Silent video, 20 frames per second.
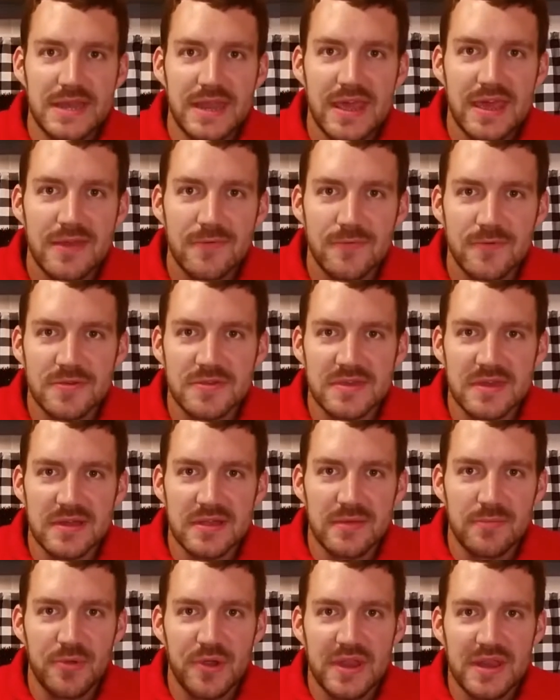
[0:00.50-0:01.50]
Today we're
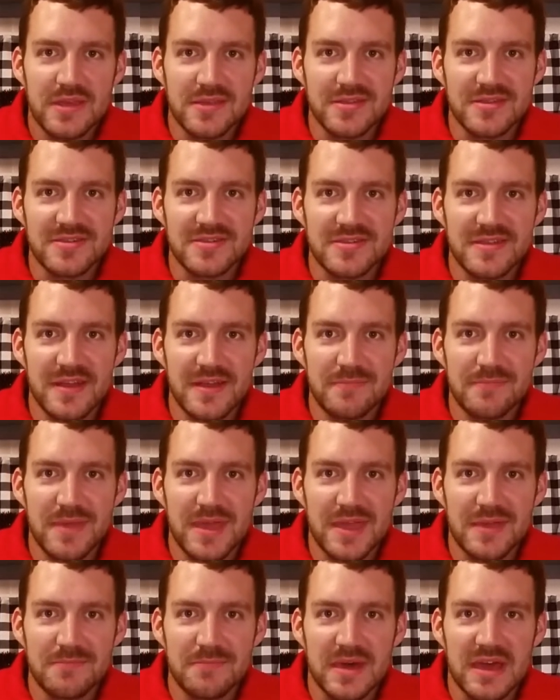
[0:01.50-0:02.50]
celebrating
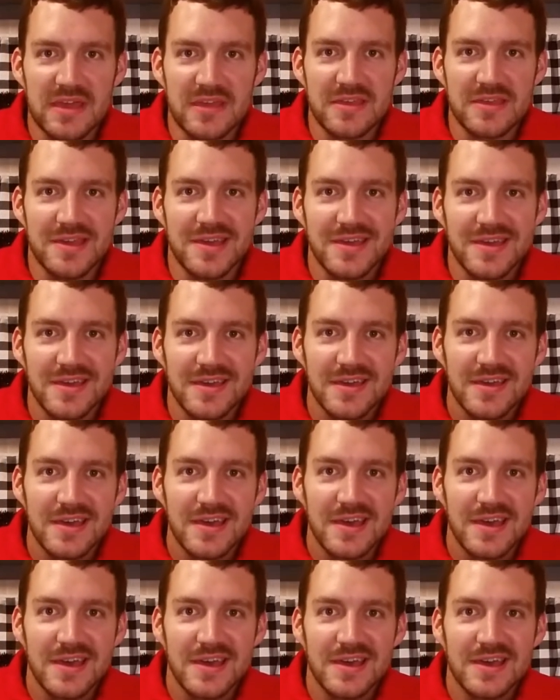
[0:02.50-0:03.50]
Stuntman
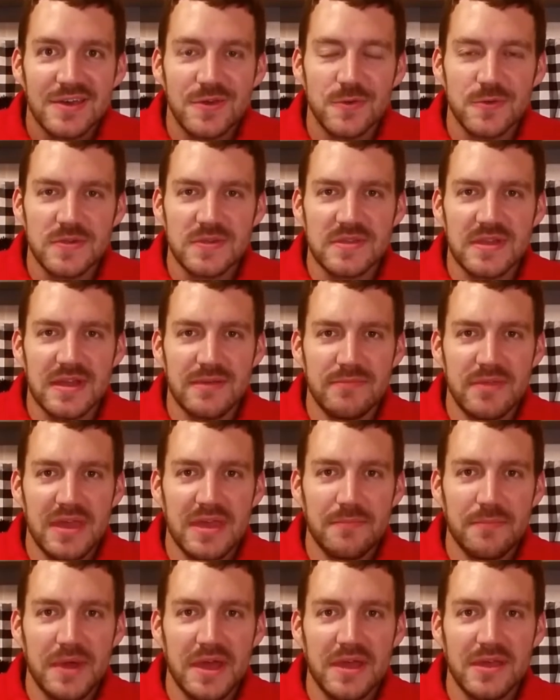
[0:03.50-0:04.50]
Mike. Who's
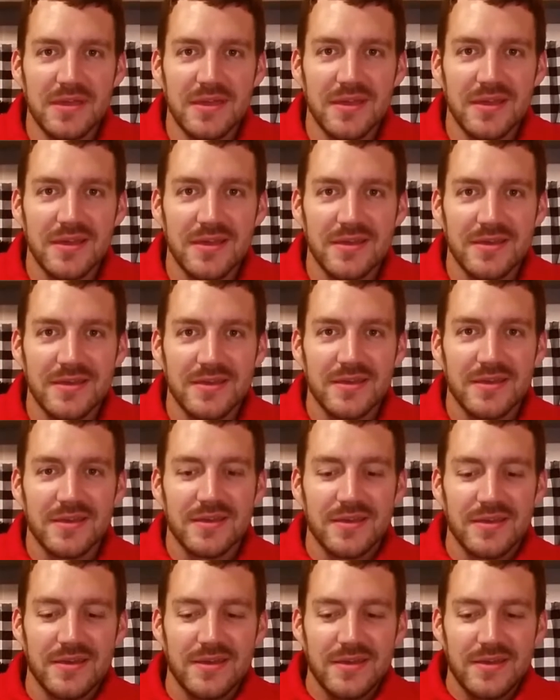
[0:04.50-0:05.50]
Stuntman Mike?
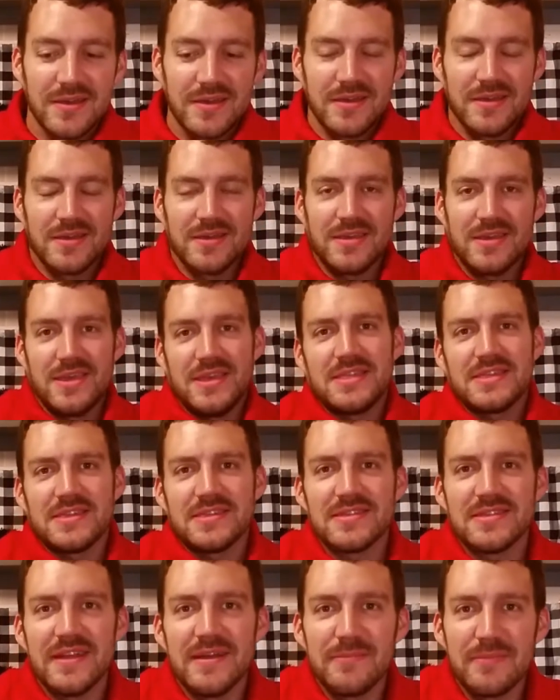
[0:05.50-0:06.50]
It's a
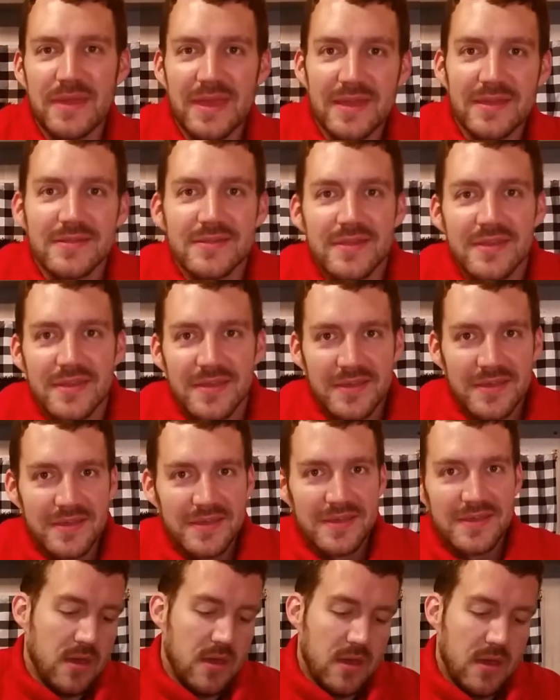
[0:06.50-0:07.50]
stuntman.
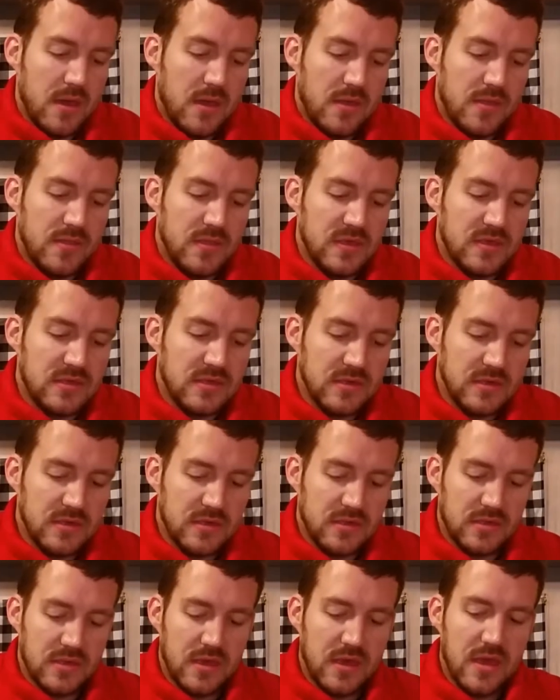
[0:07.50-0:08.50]
This
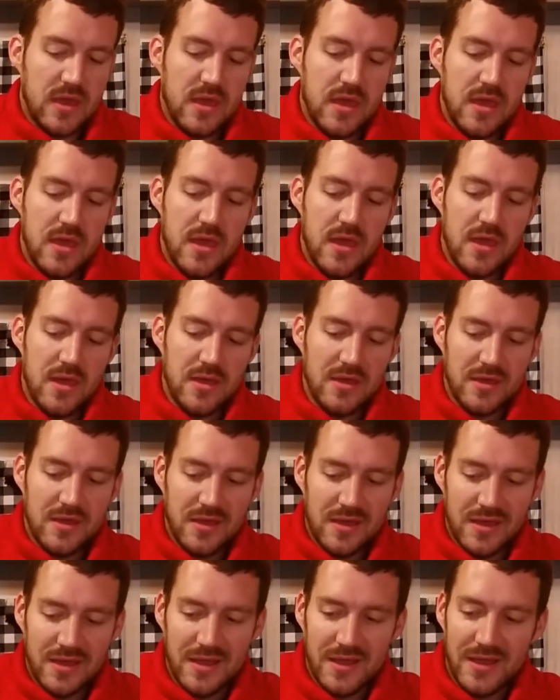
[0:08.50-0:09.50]
is a
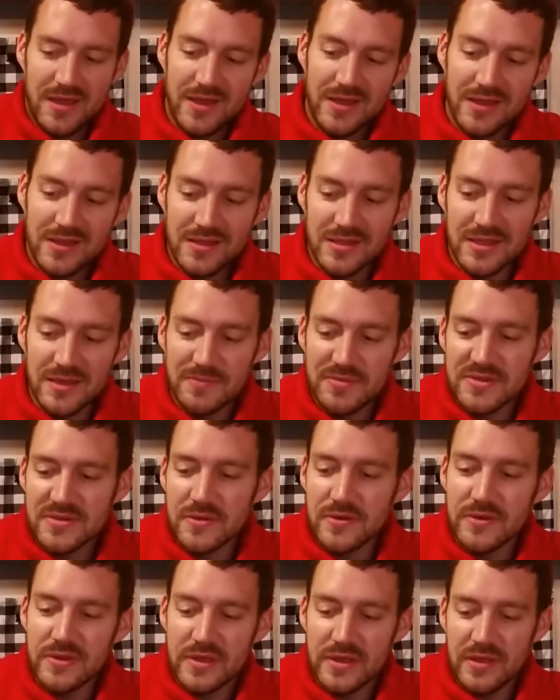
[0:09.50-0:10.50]
club
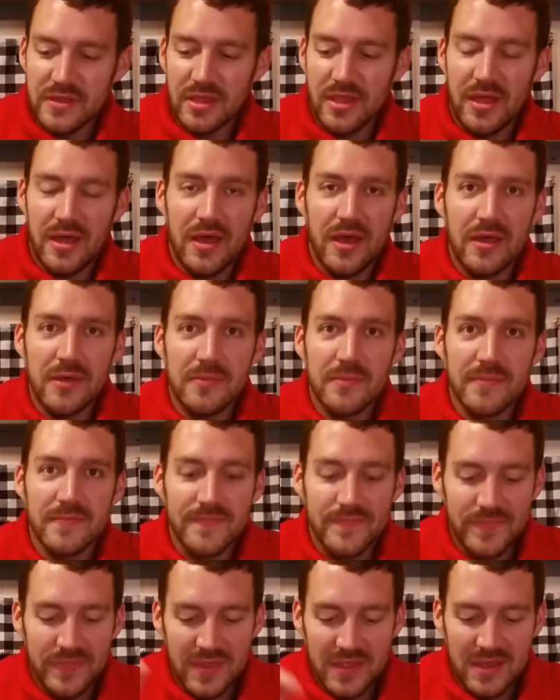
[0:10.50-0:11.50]
soda and lime
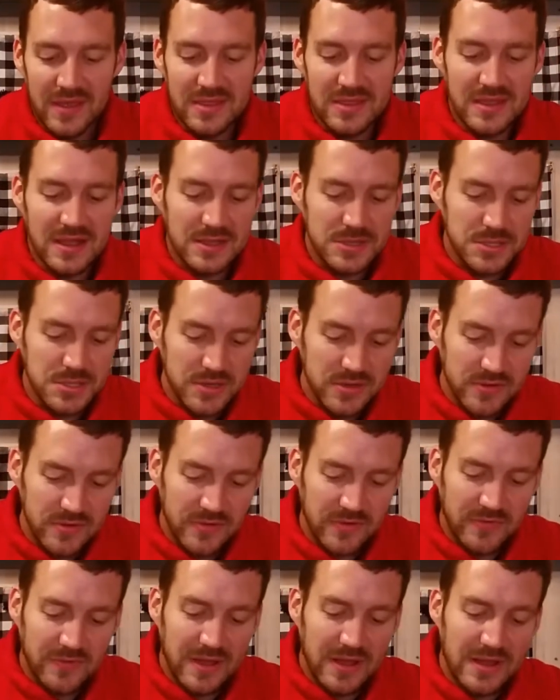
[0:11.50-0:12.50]

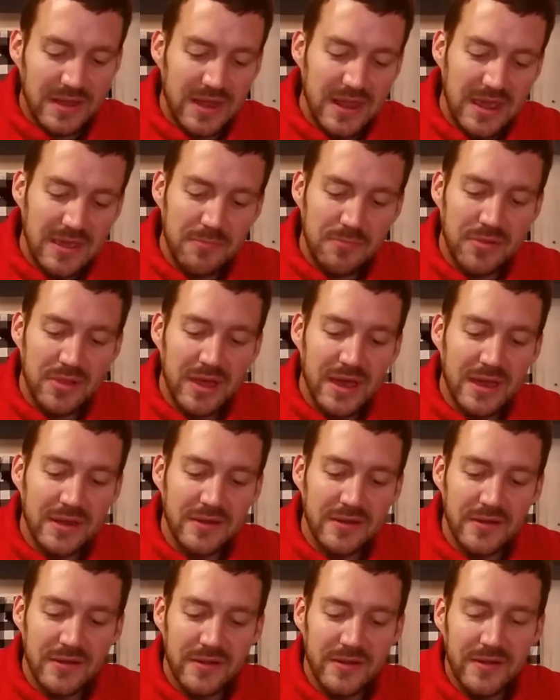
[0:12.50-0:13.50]
nacho grande
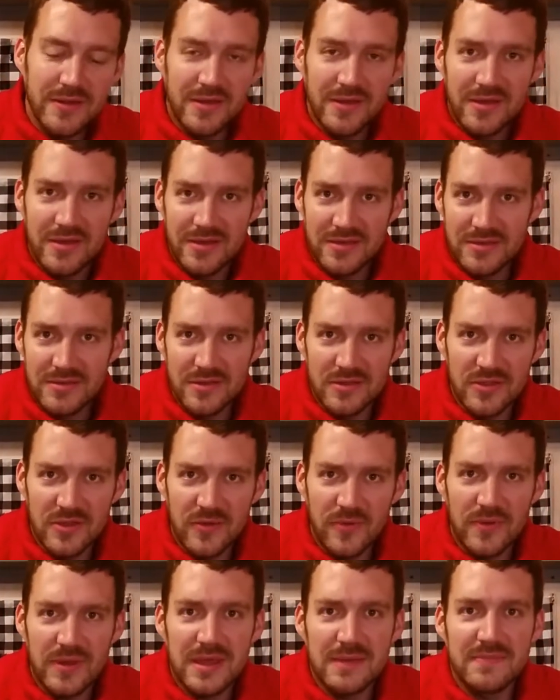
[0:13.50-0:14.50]
platter. You'll
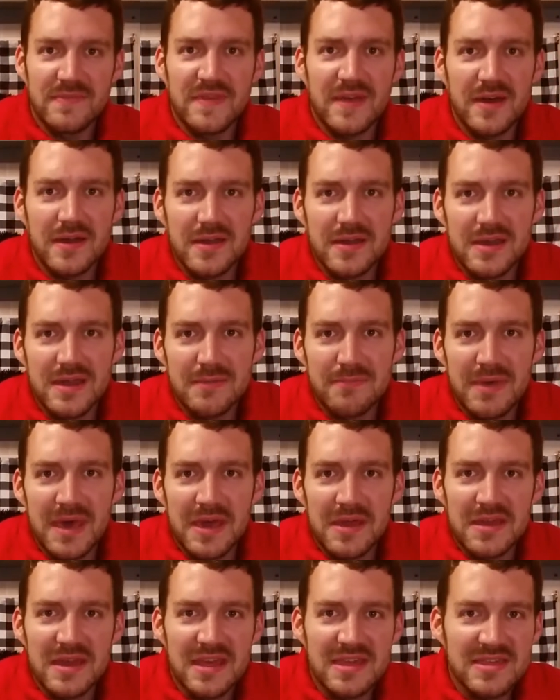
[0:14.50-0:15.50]
know what I'm talking
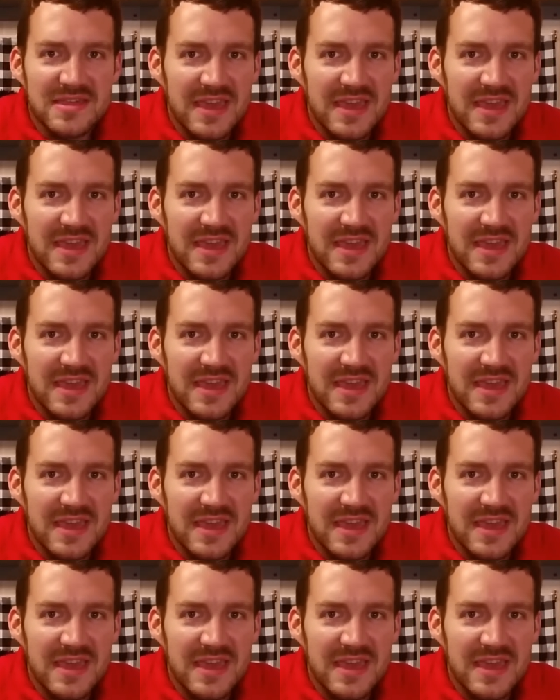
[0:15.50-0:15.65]
about in a